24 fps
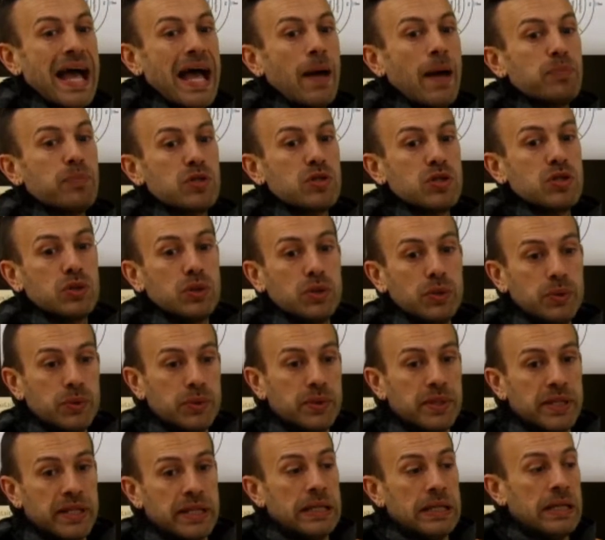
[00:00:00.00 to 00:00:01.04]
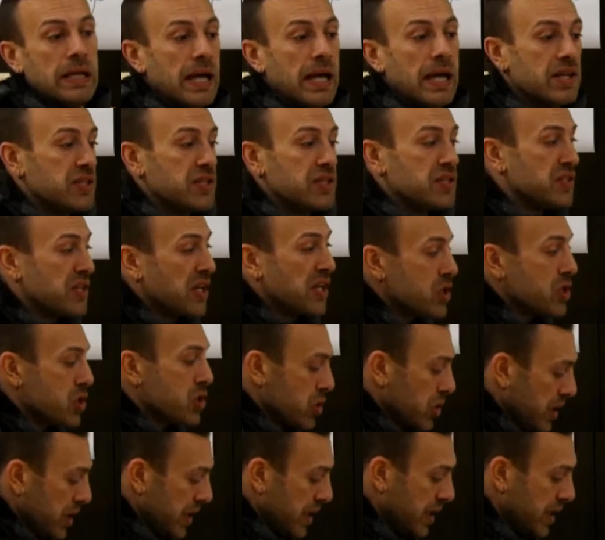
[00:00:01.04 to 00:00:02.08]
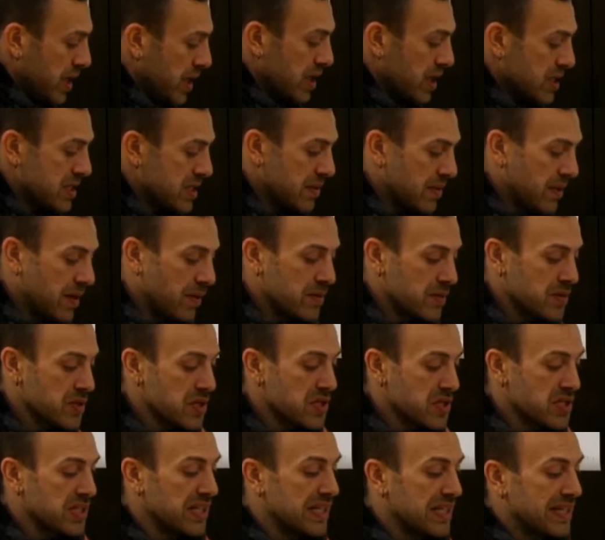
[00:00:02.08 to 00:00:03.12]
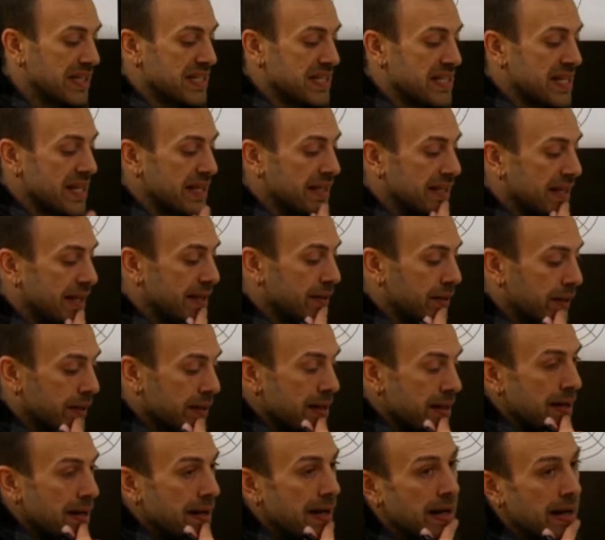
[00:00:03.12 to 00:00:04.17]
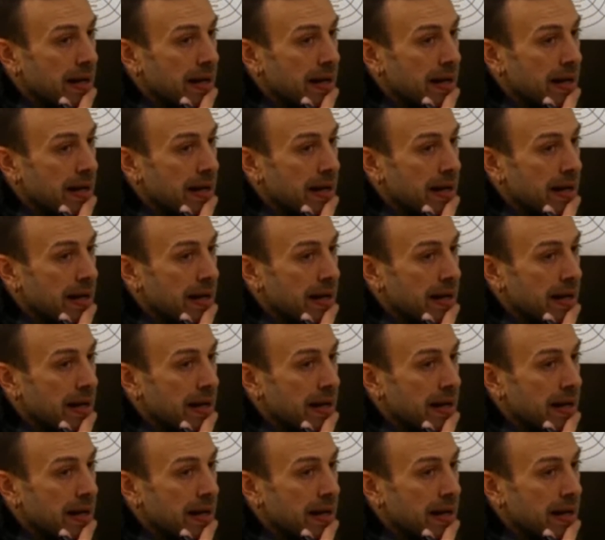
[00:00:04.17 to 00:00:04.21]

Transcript: Absolutely. And essentially, something I was going to say later,